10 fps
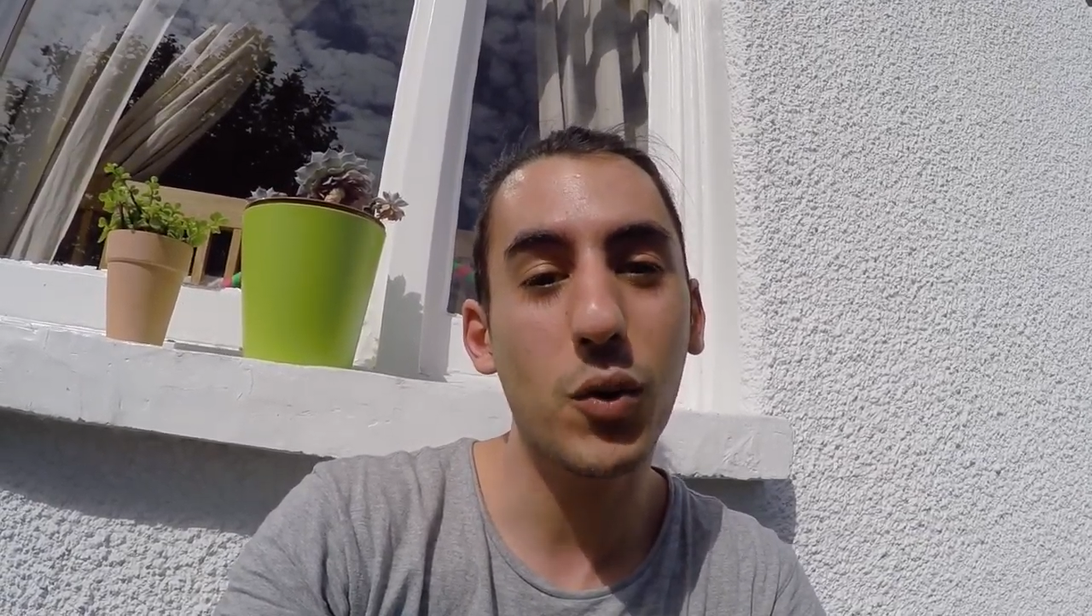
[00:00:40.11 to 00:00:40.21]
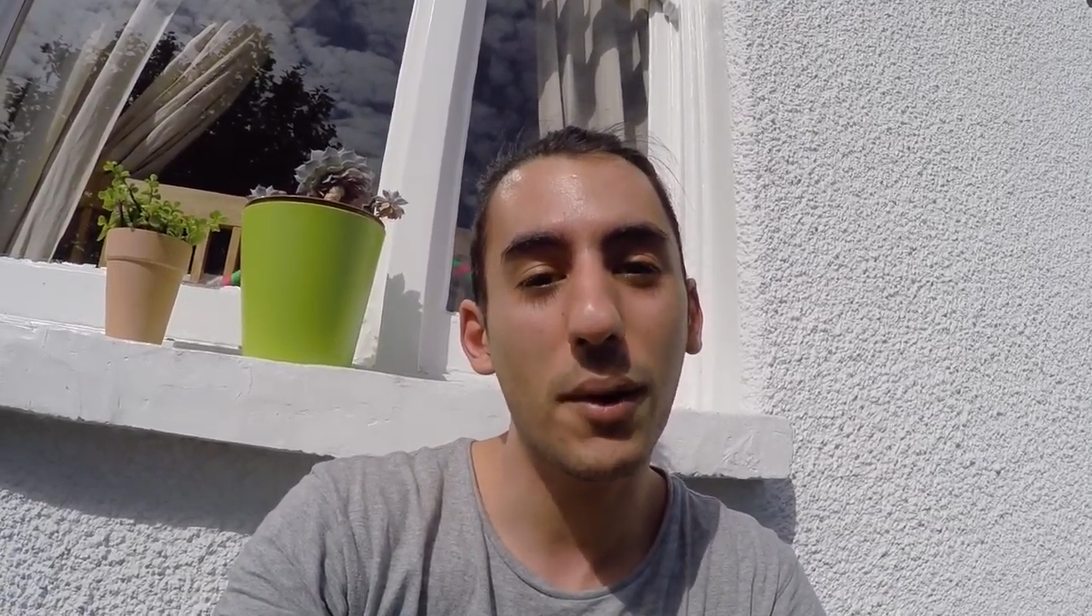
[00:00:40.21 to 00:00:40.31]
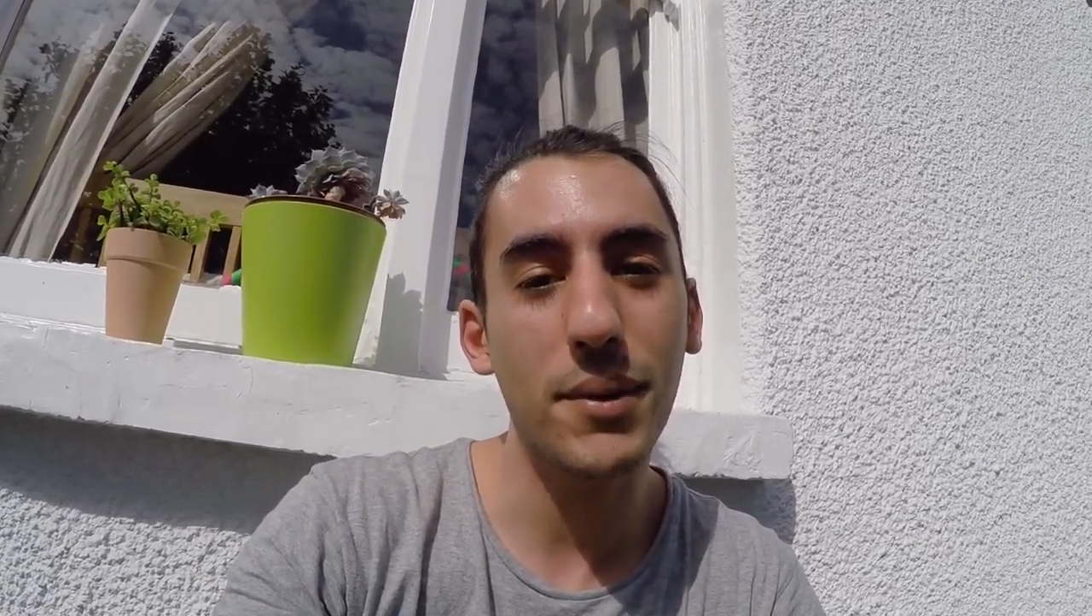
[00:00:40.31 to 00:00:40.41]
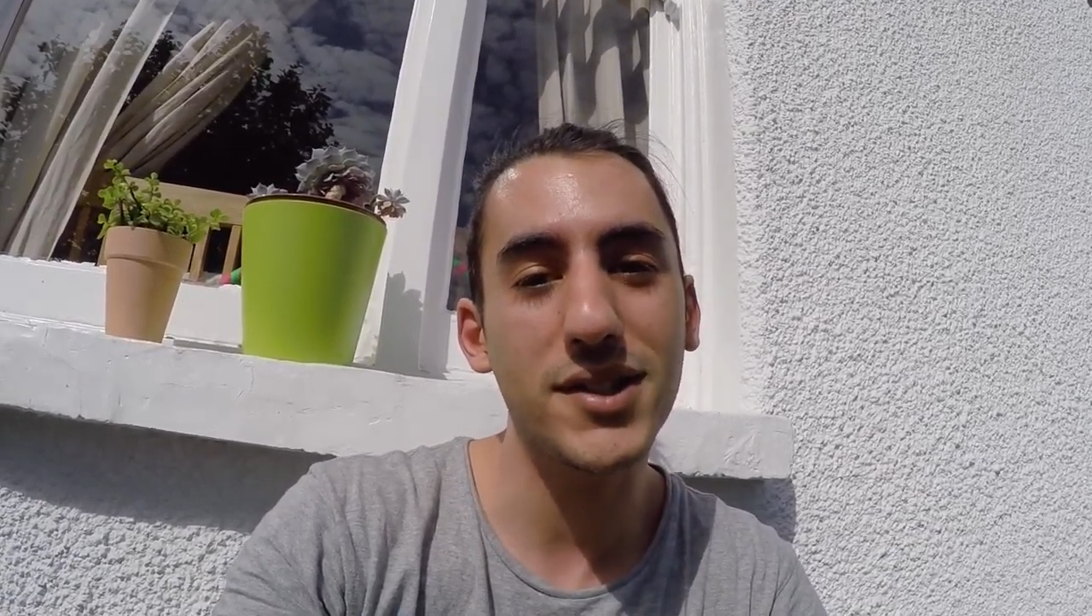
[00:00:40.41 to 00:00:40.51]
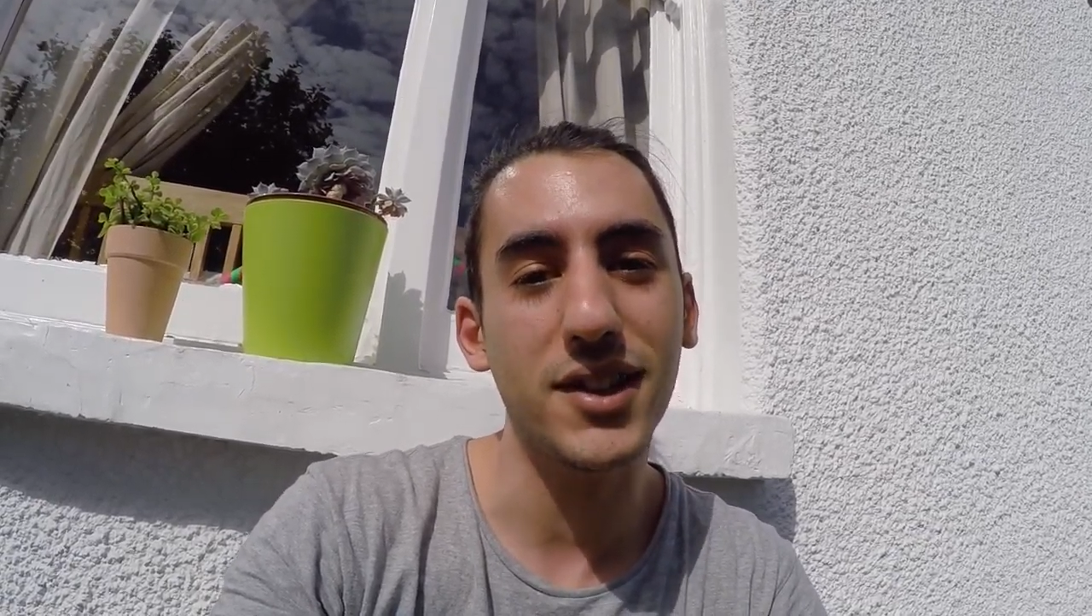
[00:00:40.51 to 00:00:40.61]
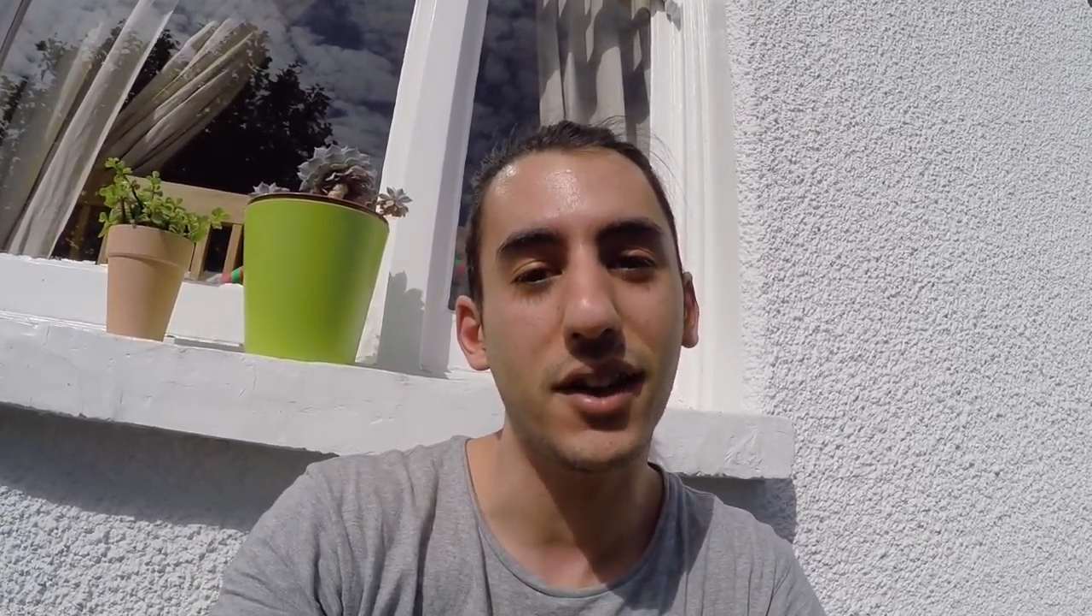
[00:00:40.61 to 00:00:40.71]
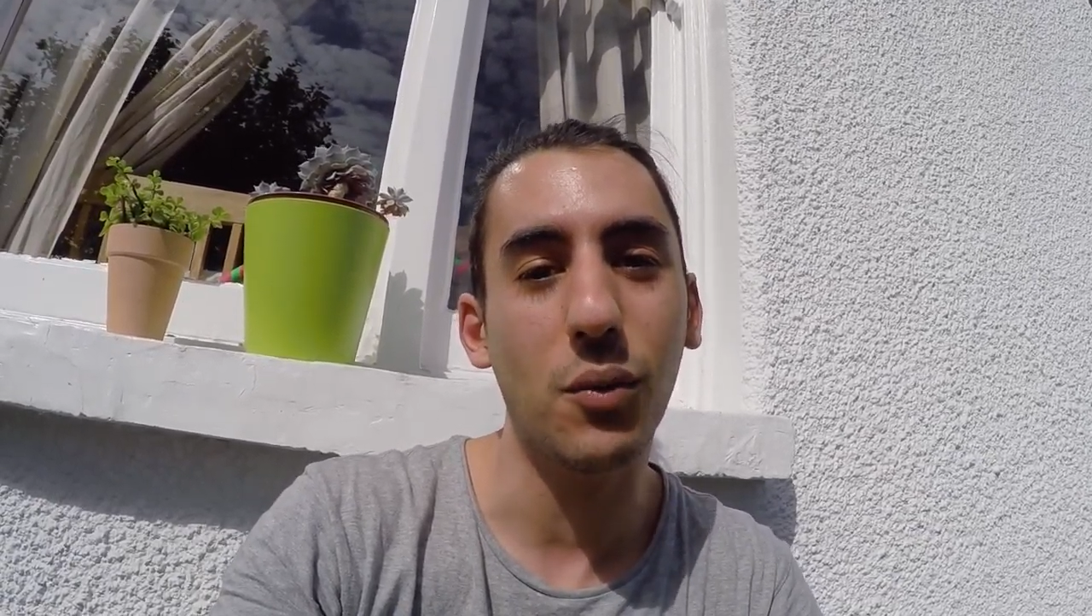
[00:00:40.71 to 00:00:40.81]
quite busy,